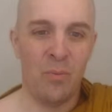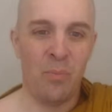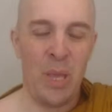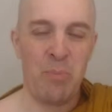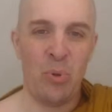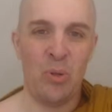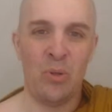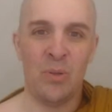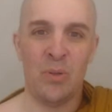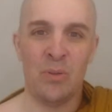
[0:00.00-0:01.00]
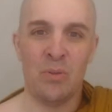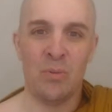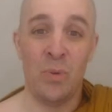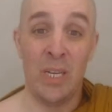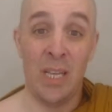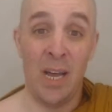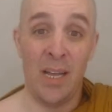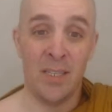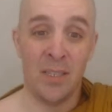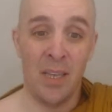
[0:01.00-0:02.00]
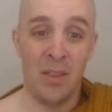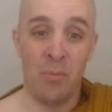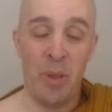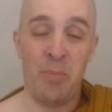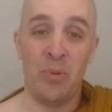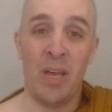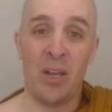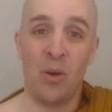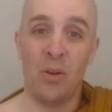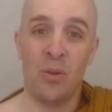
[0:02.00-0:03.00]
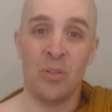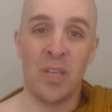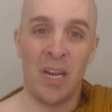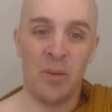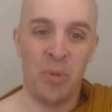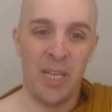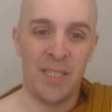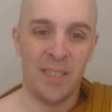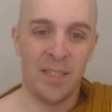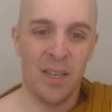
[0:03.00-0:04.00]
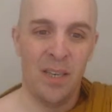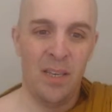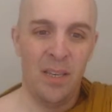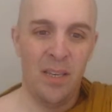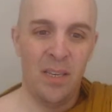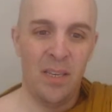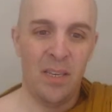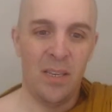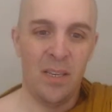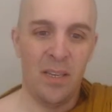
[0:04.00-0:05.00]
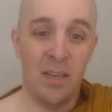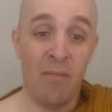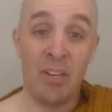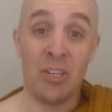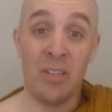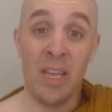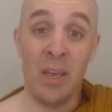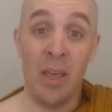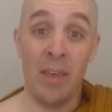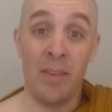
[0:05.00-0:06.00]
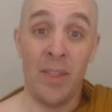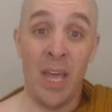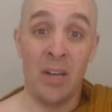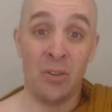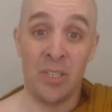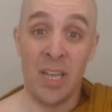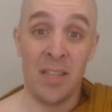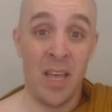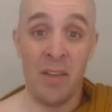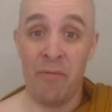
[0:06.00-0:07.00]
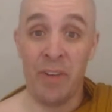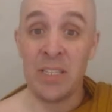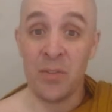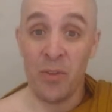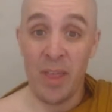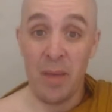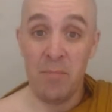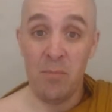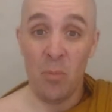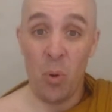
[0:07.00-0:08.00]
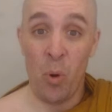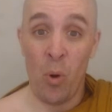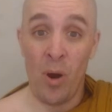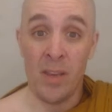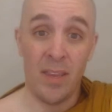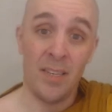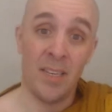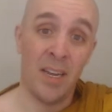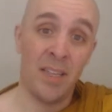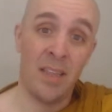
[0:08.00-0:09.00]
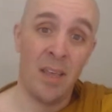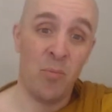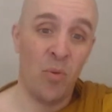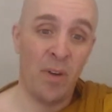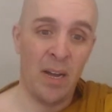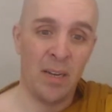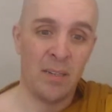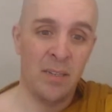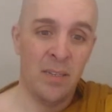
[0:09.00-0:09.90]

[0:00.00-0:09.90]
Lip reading: people realize, and people that go to those kind of places, eventually they understand that it fits for them or it doesn't, and then they move on.